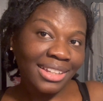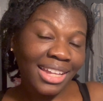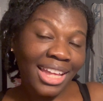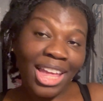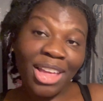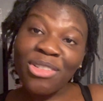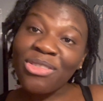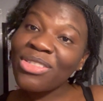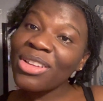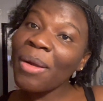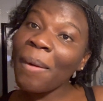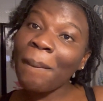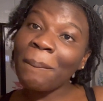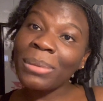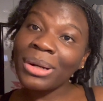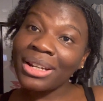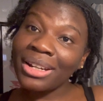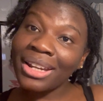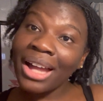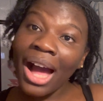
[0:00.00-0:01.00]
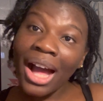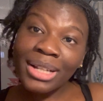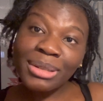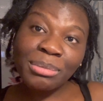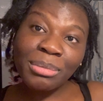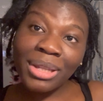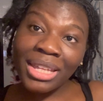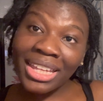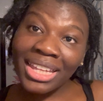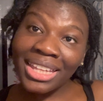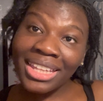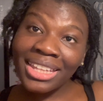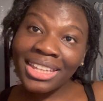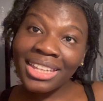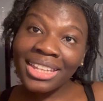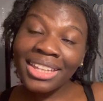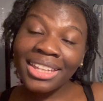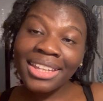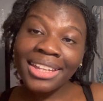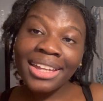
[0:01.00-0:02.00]
If he blocked me.
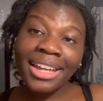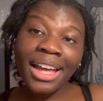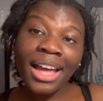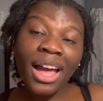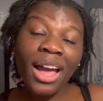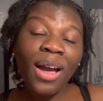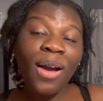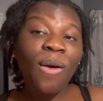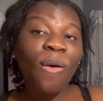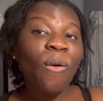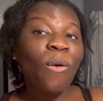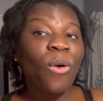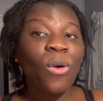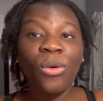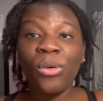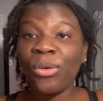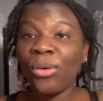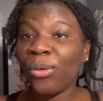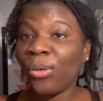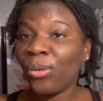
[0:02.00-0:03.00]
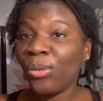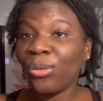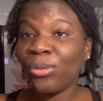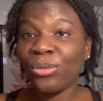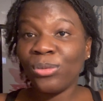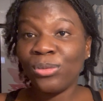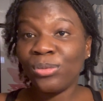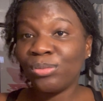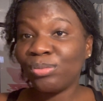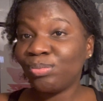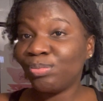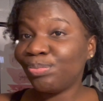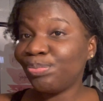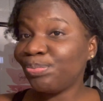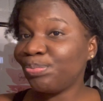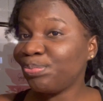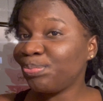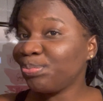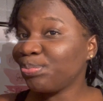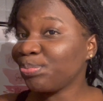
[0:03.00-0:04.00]
Oh.
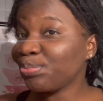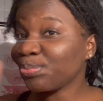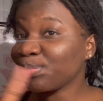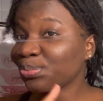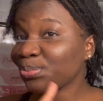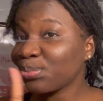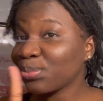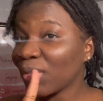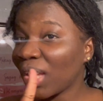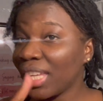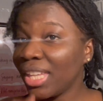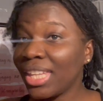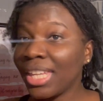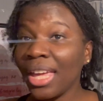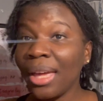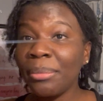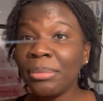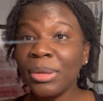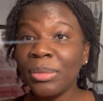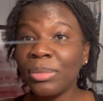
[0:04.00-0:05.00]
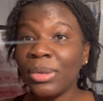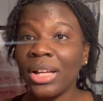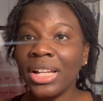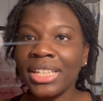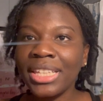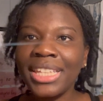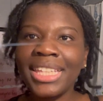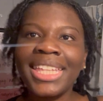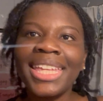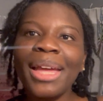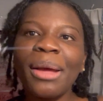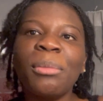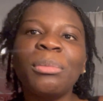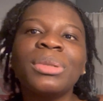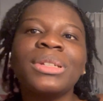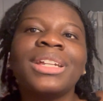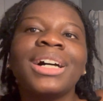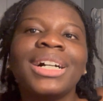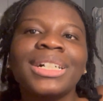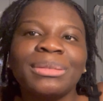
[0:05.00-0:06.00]
Mm-mm. He can't be blocked. He can't
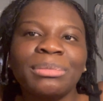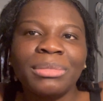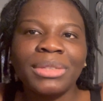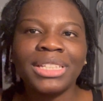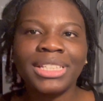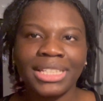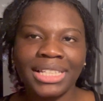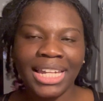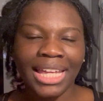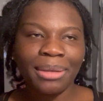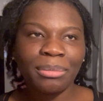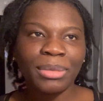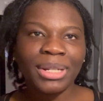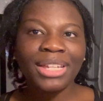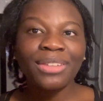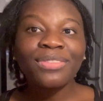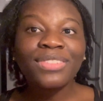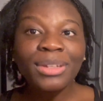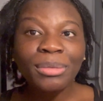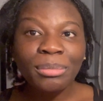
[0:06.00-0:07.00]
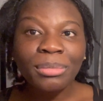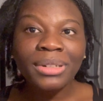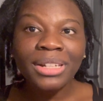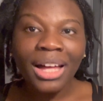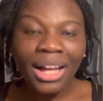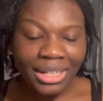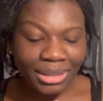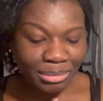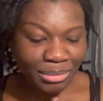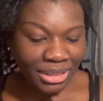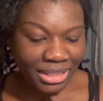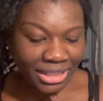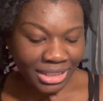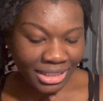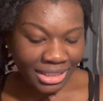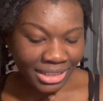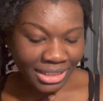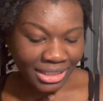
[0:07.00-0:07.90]
block me. Like, but if he blocked me.